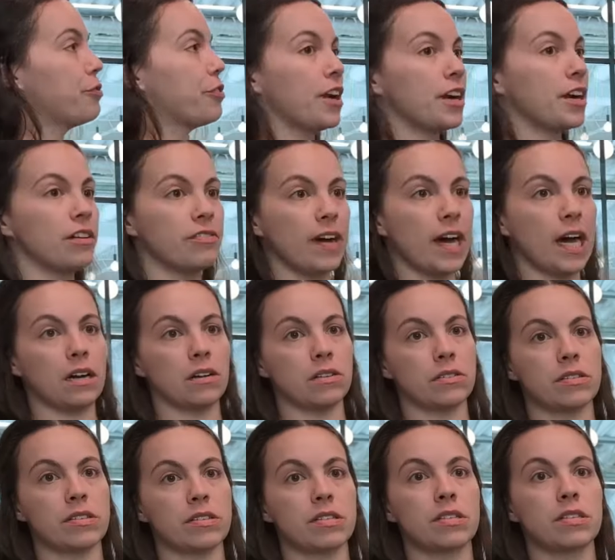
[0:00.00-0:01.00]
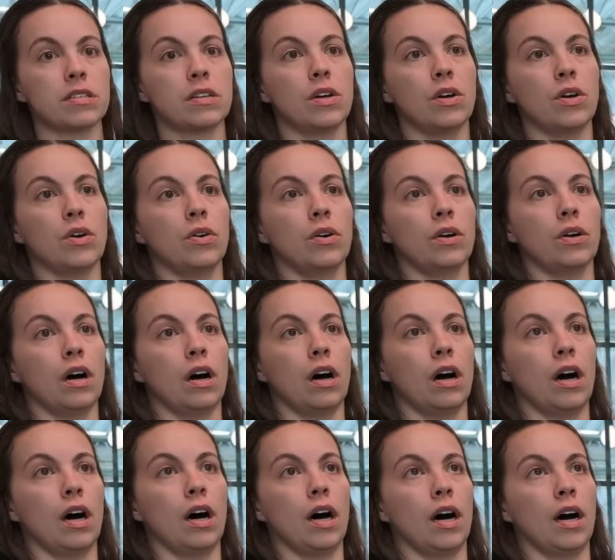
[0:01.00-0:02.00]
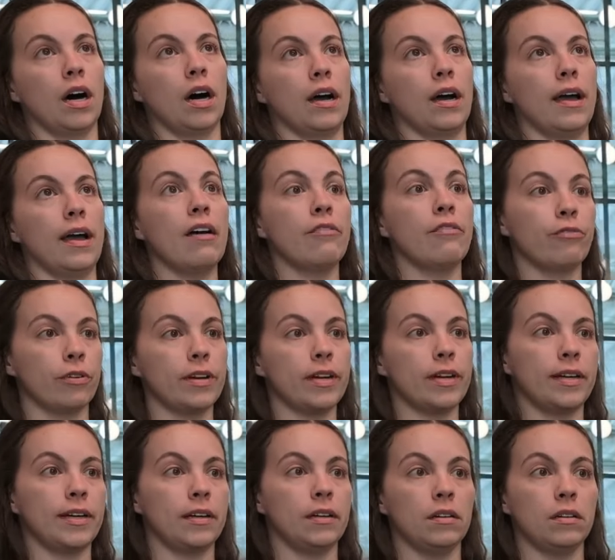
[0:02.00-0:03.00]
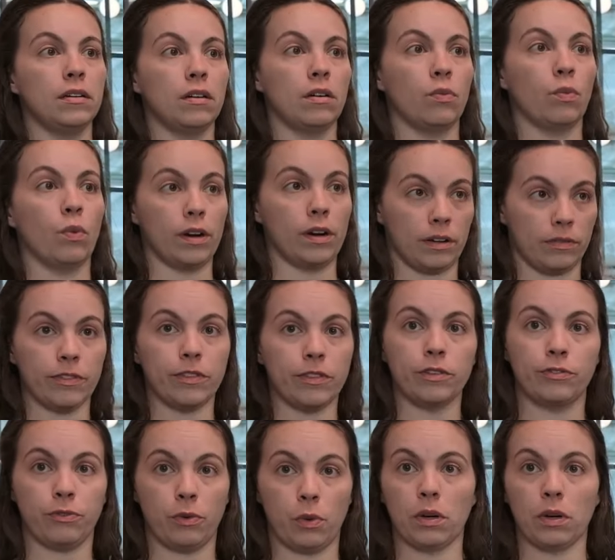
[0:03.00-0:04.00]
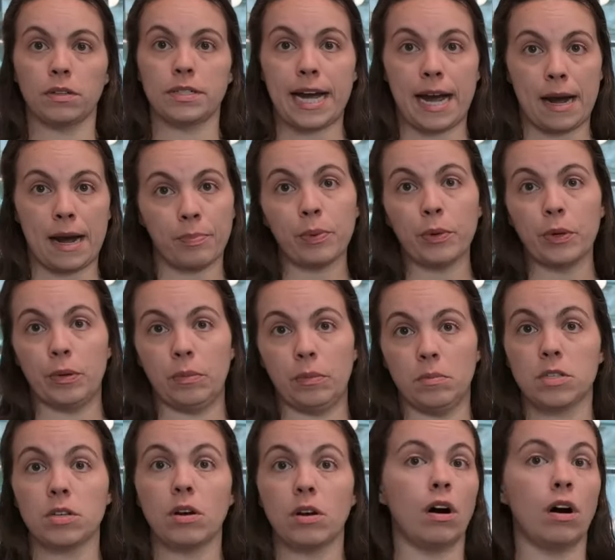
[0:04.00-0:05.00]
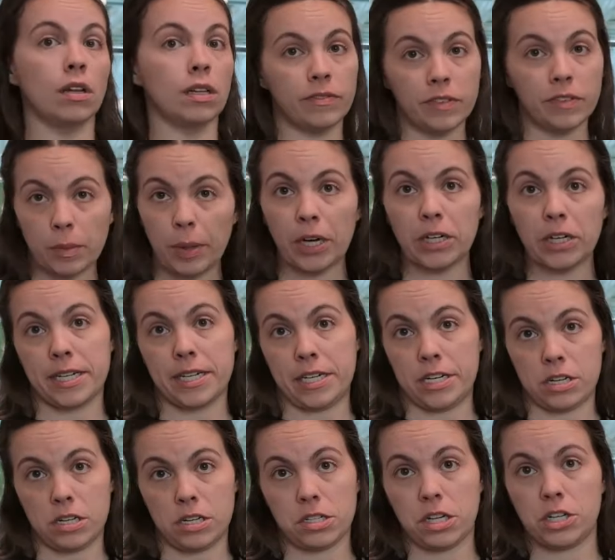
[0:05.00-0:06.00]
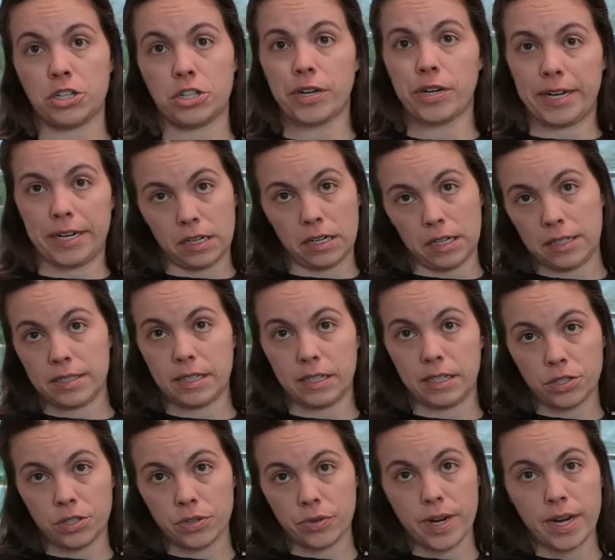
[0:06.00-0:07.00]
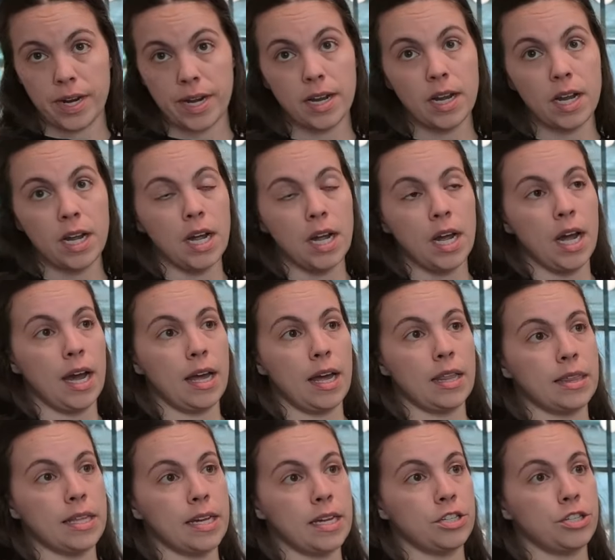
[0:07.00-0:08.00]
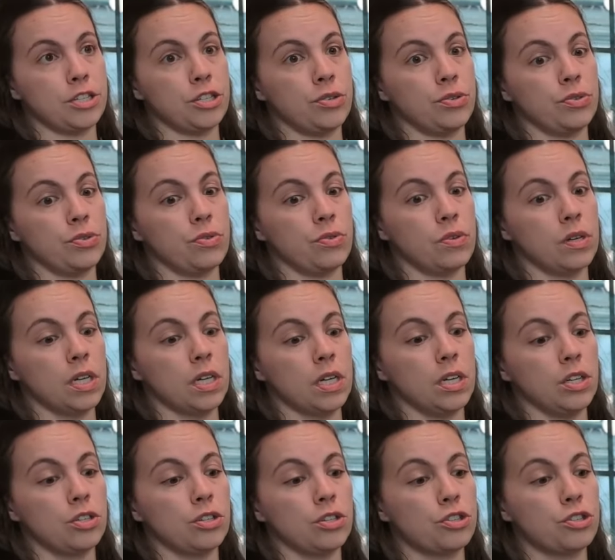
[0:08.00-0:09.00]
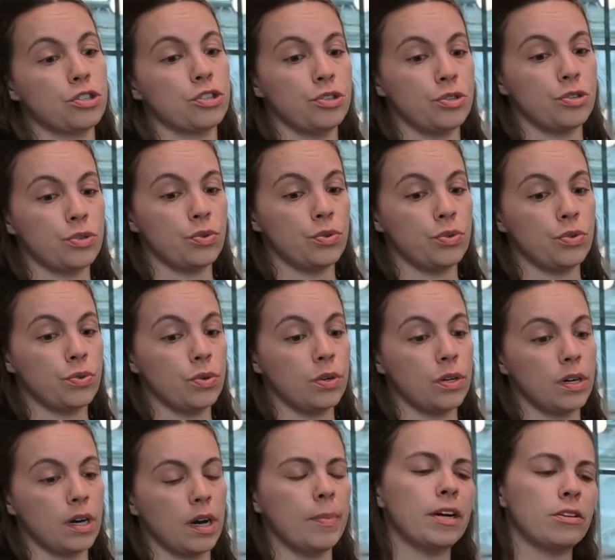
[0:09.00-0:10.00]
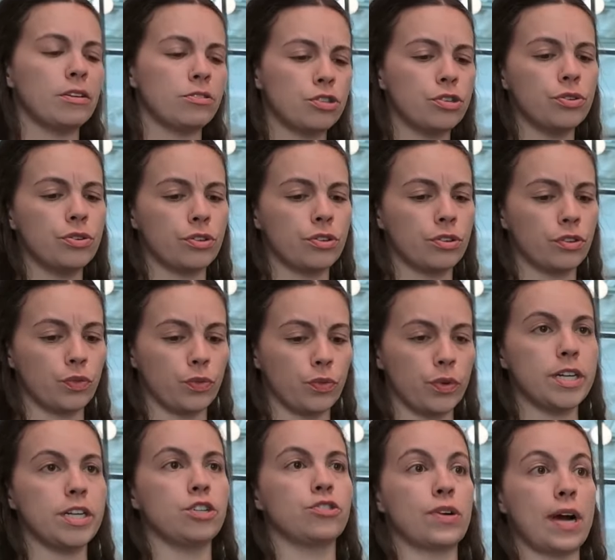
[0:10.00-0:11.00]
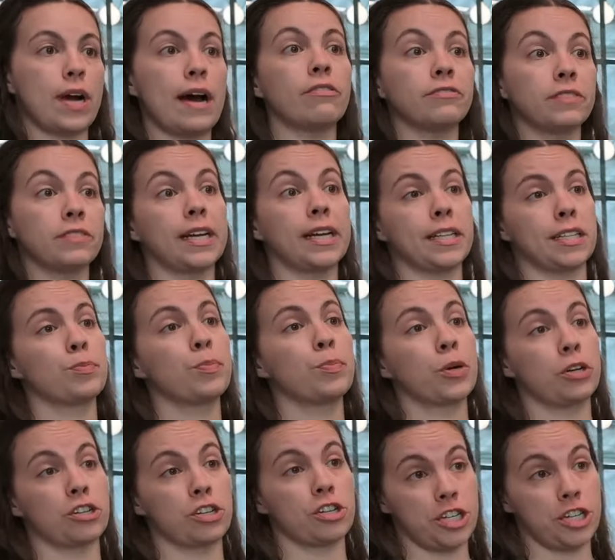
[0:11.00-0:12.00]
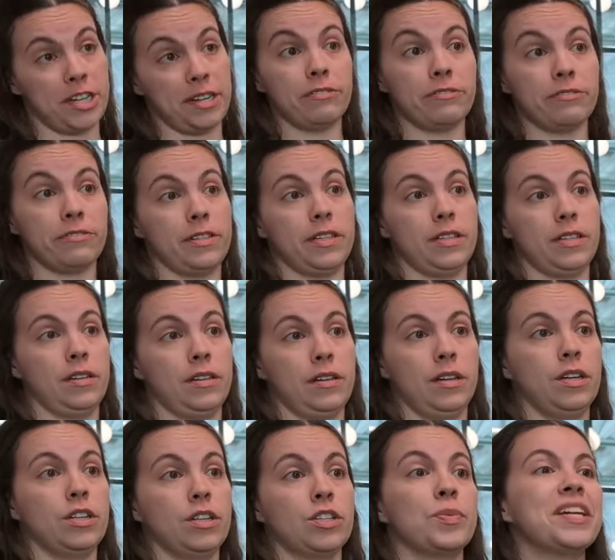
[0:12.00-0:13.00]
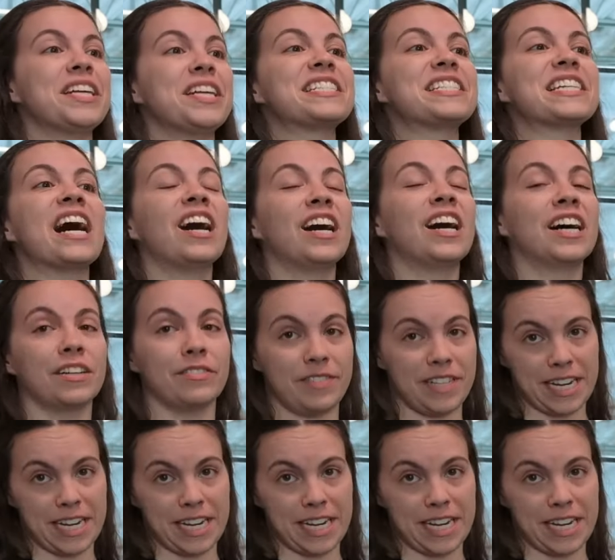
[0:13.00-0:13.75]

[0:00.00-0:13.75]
front of house, uh, every one of the four tap rooms, all of the bartenders are trained on sensory. And they do two, about two to three draft lines per shift. Okay. So we get a ton of